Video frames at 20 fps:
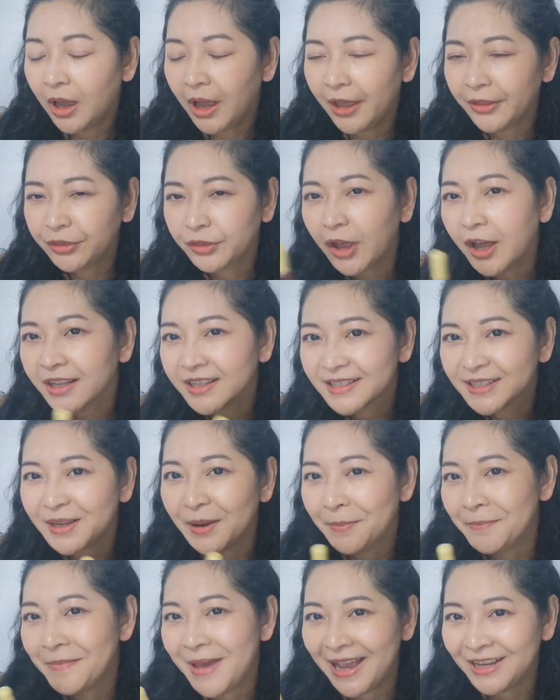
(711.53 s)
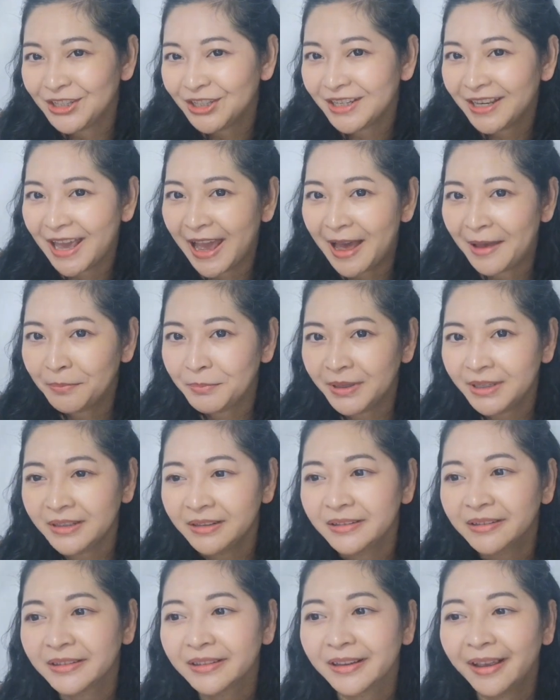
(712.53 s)
I thought some magic
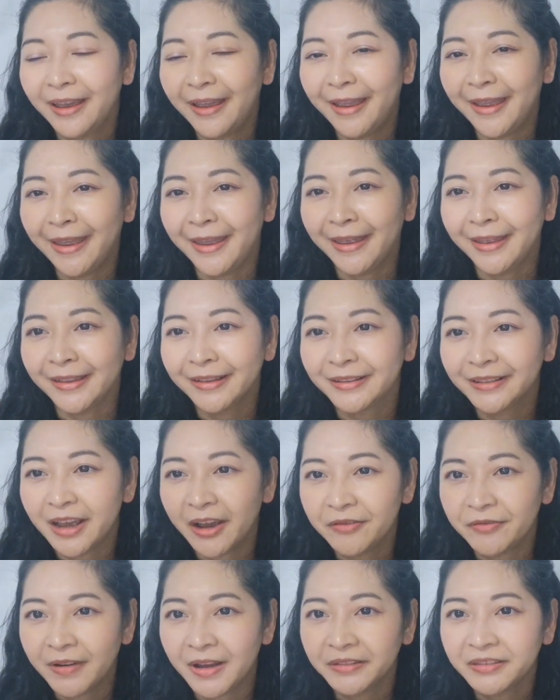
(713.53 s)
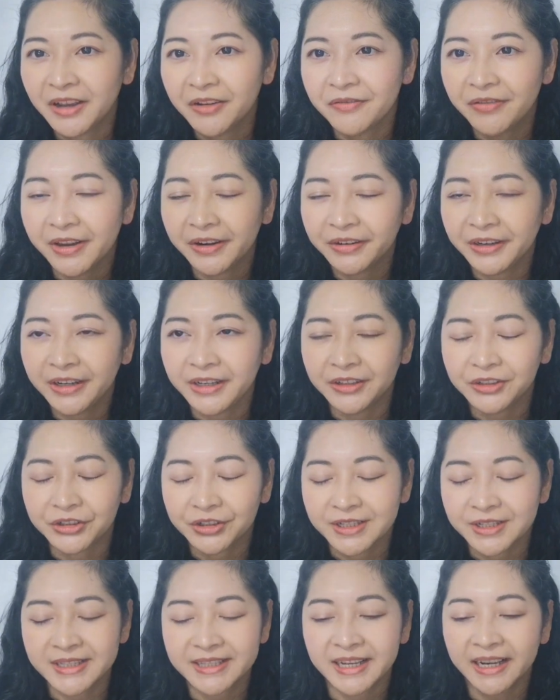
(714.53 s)
happened, and I found that very
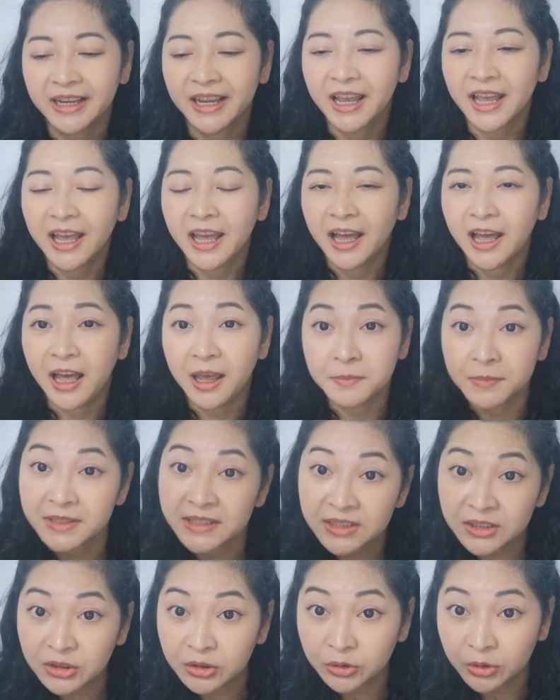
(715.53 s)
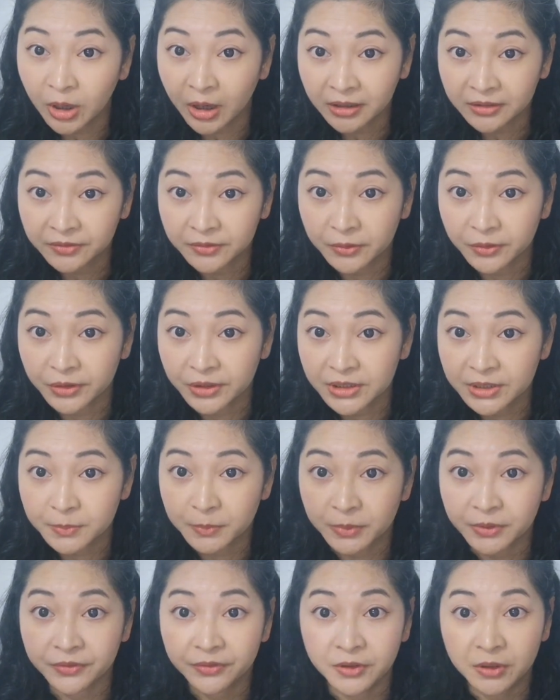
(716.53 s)
interesting. I'm still not for this
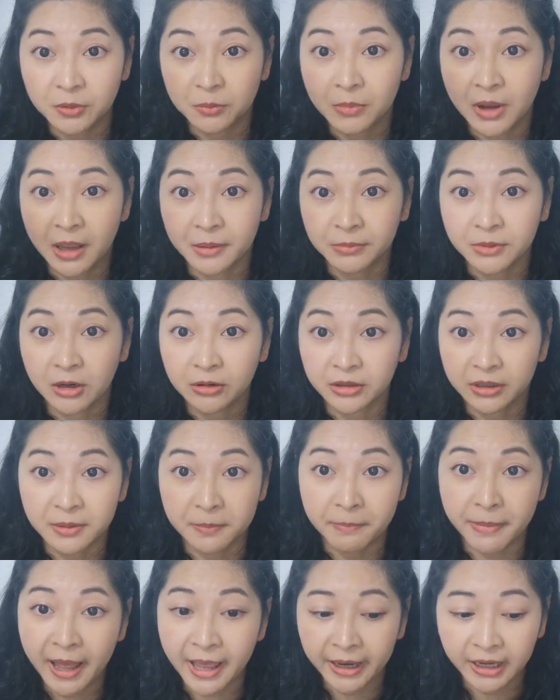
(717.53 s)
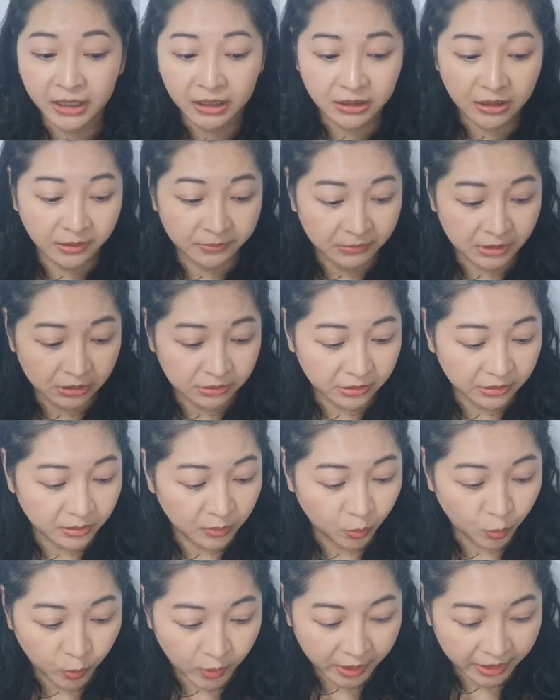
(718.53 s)
perfume. I'm not gonna buy it, I'm not
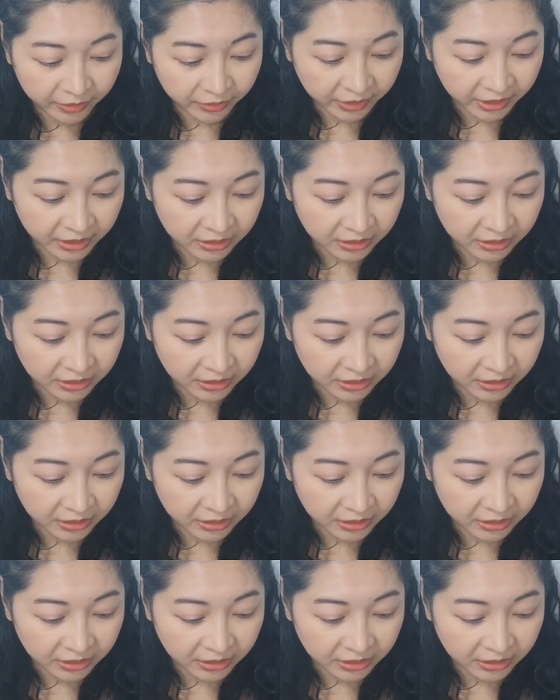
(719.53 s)
gonna wear